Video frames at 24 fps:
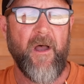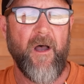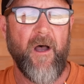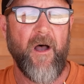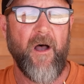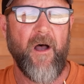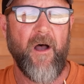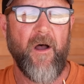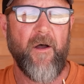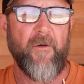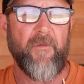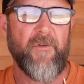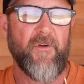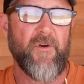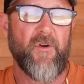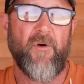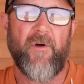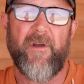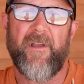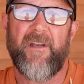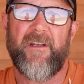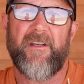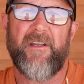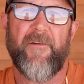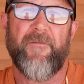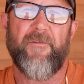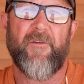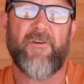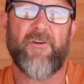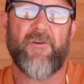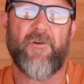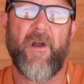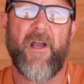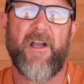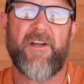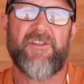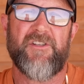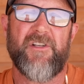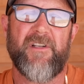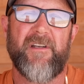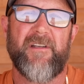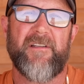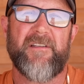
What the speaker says: they're going in a different direction.